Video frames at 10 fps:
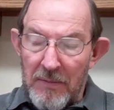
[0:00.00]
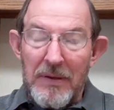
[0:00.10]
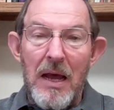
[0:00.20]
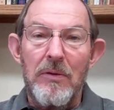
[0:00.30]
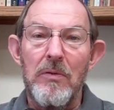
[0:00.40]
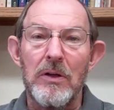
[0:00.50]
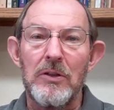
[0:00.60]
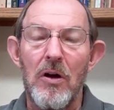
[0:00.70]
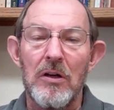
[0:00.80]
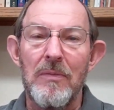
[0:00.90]
But now we
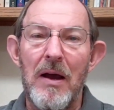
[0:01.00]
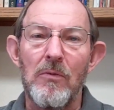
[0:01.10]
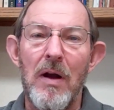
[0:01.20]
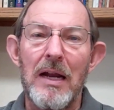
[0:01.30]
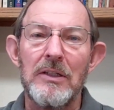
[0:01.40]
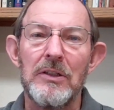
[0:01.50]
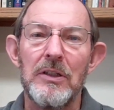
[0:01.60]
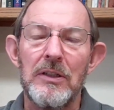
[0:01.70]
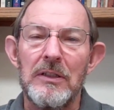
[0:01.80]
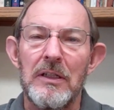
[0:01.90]
want to talk about
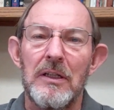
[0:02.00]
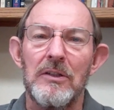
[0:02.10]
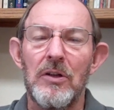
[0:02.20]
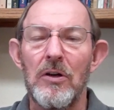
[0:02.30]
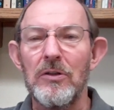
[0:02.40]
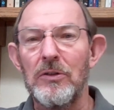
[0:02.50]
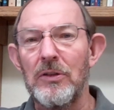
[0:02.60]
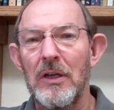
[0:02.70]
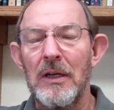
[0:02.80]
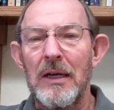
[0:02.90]
righteousness as it
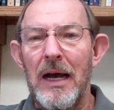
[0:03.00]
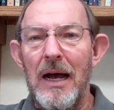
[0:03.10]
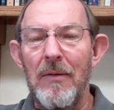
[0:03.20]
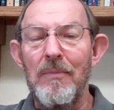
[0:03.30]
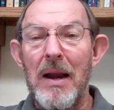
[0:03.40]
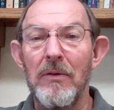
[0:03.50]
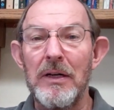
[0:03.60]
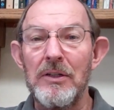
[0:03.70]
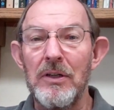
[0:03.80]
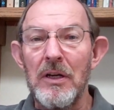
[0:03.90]
concerns uh,
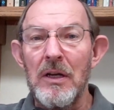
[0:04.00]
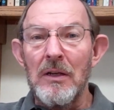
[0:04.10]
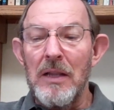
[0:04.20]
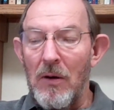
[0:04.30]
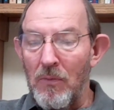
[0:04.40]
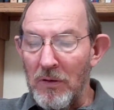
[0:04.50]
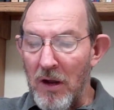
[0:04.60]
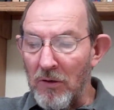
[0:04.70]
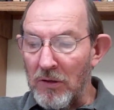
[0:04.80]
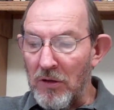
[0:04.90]
marriage now, we're
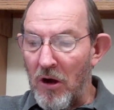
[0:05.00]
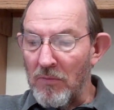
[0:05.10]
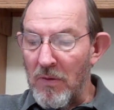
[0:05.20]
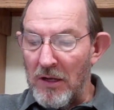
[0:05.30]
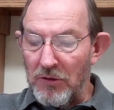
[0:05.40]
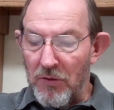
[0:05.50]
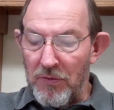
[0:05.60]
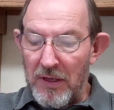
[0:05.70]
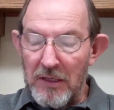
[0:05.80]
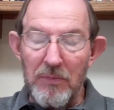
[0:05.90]
not going to talk much
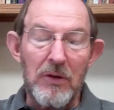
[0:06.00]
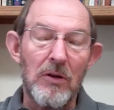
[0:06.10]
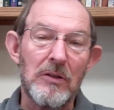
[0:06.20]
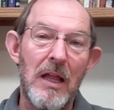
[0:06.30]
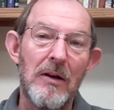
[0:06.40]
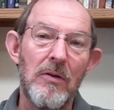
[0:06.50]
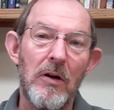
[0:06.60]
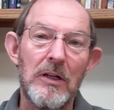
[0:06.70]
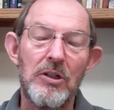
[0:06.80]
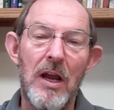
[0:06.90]
on this because later
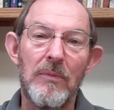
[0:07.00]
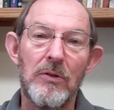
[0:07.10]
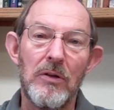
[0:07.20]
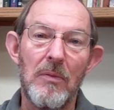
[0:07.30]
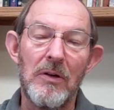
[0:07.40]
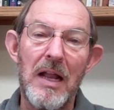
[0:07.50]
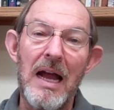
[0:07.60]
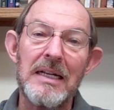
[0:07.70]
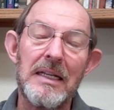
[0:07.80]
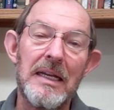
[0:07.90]
on in chapter number
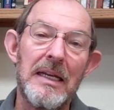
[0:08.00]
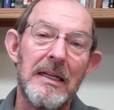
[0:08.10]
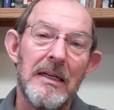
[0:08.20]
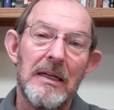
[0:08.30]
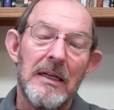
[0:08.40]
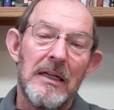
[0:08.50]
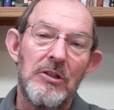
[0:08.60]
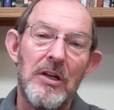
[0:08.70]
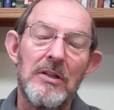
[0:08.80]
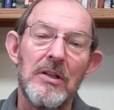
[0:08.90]
19,
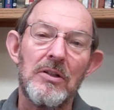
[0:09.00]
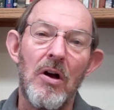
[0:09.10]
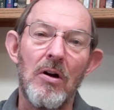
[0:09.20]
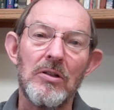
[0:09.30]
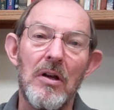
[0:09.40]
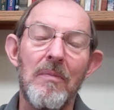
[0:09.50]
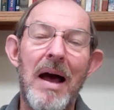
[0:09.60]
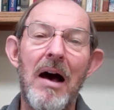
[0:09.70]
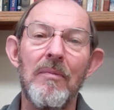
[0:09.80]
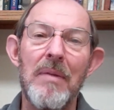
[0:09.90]
Jesus talks
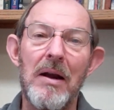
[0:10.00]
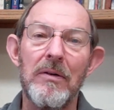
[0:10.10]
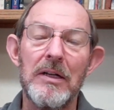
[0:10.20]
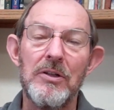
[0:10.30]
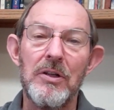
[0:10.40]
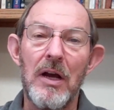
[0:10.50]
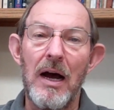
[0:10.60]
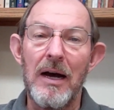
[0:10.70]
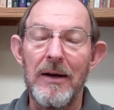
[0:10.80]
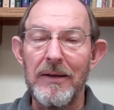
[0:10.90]
about marriage
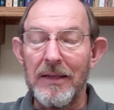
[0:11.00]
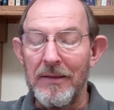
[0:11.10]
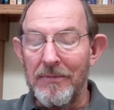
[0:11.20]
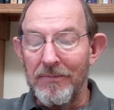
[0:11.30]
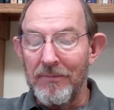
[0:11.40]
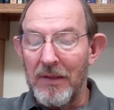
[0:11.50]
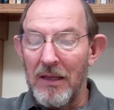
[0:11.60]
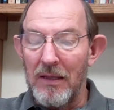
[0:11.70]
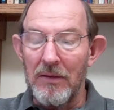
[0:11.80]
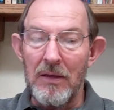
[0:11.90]
uh, in
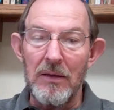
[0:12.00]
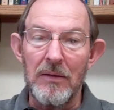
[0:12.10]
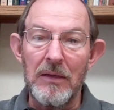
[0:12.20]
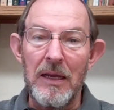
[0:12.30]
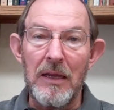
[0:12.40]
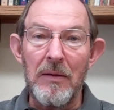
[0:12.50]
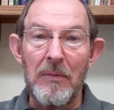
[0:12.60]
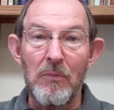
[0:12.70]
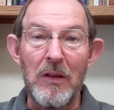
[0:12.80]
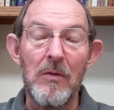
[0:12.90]
the in,
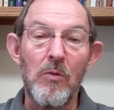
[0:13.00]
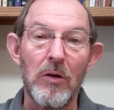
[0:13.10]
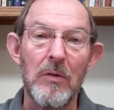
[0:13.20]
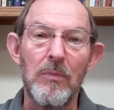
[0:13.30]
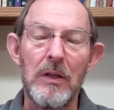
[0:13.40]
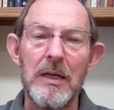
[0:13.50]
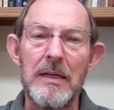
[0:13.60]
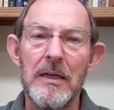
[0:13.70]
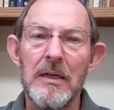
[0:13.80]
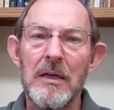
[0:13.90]
in a little more
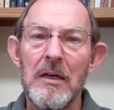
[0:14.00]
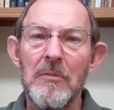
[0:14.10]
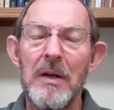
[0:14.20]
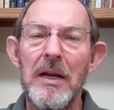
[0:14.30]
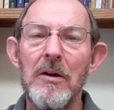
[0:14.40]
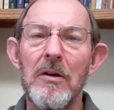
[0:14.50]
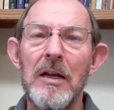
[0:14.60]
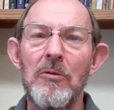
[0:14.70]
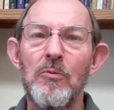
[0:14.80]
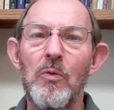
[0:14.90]
complete. But here,
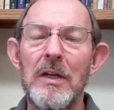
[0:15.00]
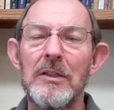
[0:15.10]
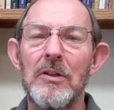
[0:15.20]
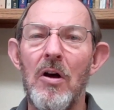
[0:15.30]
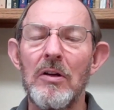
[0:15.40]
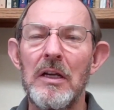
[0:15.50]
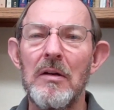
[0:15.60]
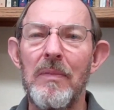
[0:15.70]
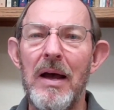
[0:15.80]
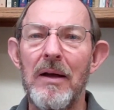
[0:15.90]
in what he's
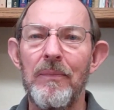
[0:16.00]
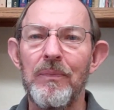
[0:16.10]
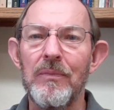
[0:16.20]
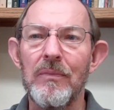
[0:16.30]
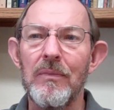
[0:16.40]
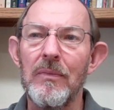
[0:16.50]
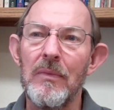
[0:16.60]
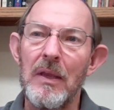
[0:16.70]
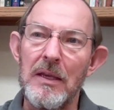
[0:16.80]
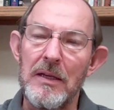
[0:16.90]
talking about,
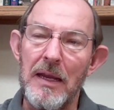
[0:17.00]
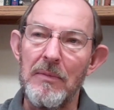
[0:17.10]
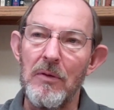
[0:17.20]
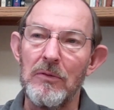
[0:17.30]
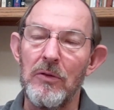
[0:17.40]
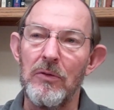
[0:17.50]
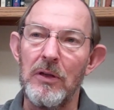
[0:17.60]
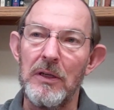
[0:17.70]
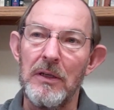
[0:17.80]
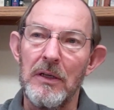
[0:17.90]
he came onto
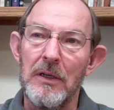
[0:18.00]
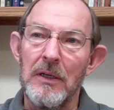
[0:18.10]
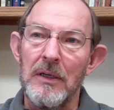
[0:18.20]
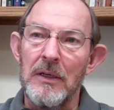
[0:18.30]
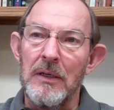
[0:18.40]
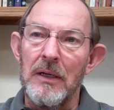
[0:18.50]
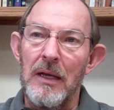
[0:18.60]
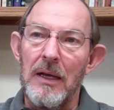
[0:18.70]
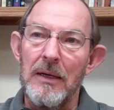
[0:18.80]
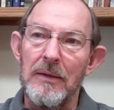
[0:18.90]
the
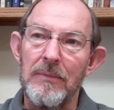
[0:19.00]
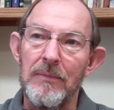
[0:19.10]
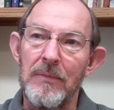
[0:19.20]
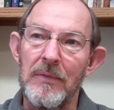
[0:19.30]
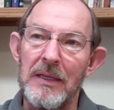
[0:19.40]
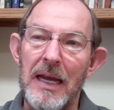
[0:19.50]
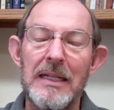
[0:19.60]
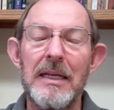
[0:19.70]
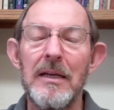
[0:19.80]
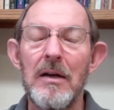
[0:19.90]
uh, the
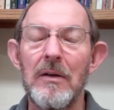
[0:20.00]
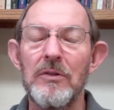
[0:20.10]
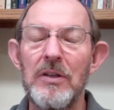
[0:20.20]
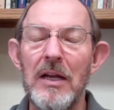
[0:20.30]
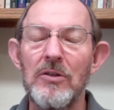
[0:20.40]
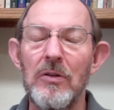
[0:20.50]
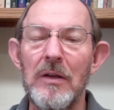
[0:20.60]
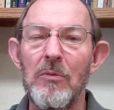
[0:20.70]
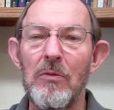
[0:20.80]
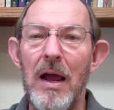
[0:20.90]
idea of
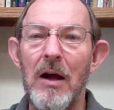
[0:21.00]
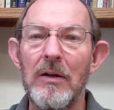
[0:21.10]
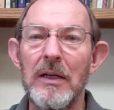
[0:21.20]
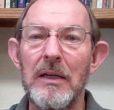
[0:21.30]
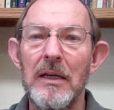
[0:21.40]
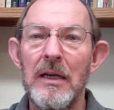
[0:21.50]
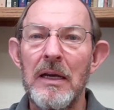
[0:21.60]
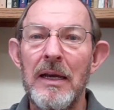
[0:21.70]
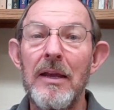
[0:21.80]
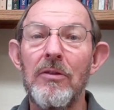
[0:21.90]
sexual immorality.
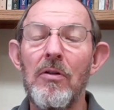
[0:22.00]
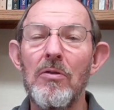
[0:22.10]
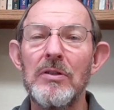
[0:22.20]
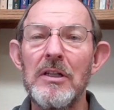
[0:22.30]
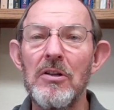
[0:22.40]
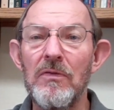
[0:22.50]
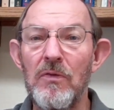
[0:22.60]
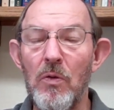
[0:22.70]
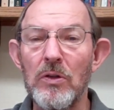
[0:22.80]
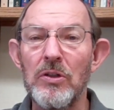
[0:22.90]
He throws in
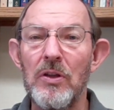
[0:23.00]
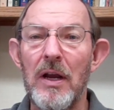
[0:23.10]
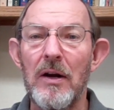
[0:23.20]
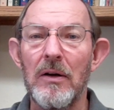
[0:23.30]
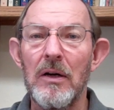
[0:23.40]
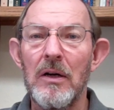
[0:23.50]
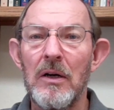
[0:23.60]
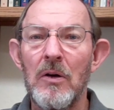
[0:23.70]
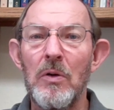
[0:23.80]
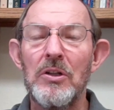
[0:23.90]
divorce there,
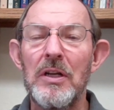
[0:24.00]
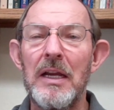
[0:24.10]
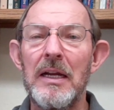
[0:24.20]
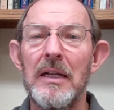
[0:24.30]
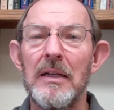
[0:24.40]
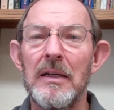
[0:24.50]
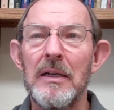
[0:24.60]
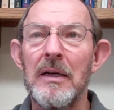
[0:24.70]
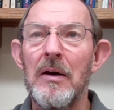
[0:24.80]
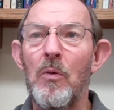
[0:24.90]
which again
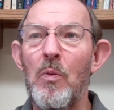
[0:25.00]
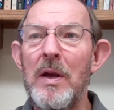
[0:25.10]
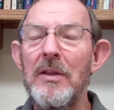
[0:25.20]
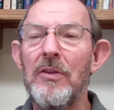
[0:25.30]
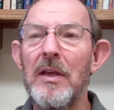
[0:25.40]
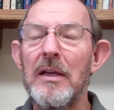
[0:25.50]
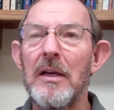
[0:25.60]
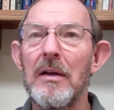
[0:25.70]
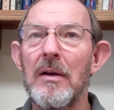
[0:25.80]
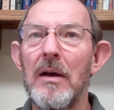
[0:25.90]
we
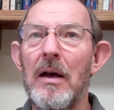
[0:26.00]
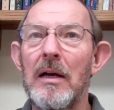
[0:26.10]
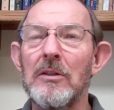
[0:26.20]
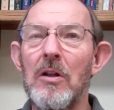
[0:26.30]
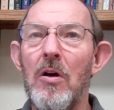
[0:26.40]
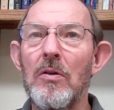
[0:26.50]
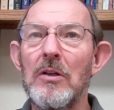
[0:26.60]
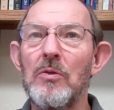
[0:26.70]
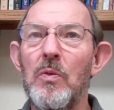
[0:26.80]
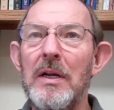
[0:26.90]
think as long
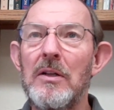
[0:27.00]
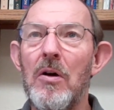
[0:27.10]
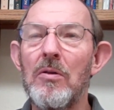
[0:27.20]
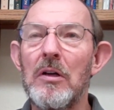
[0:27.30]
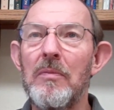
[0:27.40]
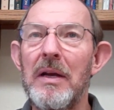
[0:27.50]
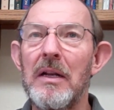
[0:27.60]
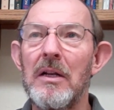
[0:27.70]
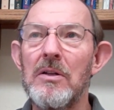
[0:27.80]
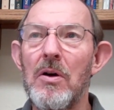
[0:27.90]
as we don't
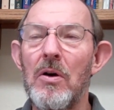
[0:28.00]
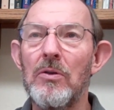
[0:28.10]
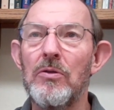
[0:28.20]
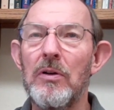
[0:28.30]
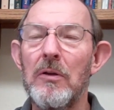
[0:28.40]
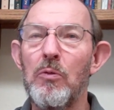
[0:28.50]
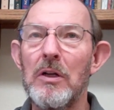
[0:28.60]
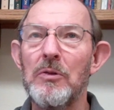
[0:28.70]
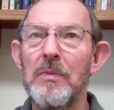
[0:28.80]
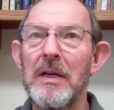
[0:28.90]
commit adultery,
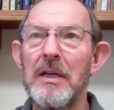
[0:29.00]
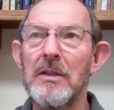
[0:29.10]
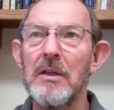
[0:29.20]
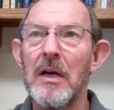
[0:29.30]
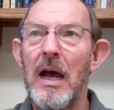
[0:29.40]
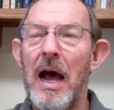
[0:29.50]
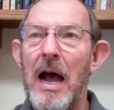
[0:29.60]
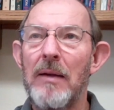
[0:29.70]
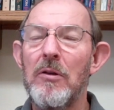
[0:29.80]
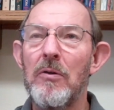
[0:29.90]
which means
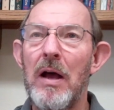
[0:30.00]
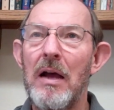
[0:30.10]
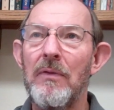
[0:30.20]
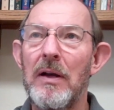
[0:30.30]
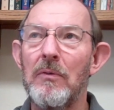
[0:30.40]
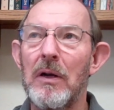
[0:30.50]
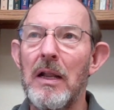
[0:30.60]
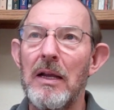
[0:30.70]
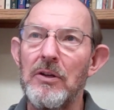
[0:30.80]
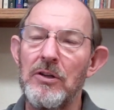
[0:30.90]
I don't have a
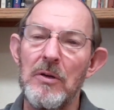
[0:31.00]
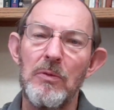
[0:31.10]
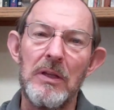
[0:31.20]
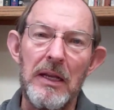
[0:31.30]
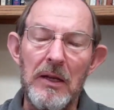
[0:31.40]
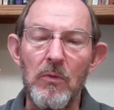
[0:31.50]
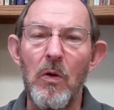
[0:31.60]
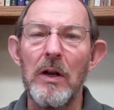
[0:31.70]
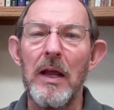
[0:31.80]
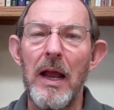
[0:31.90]
relationship with
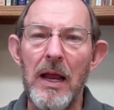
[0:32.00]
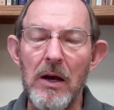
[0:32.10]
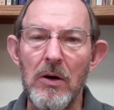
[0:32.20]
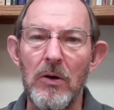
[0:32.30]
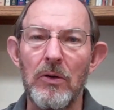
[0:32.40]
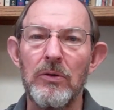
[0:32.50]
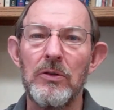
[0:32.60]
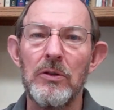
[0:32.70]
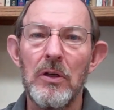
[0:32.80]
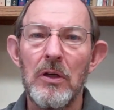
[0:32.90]
anyone
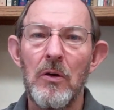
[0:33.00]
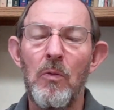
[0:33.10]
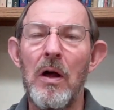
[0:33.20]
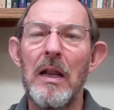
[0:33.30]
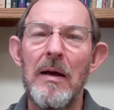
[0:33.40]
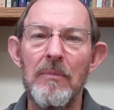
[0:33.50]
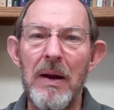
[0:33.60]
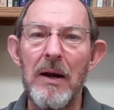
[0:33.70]
else while I'm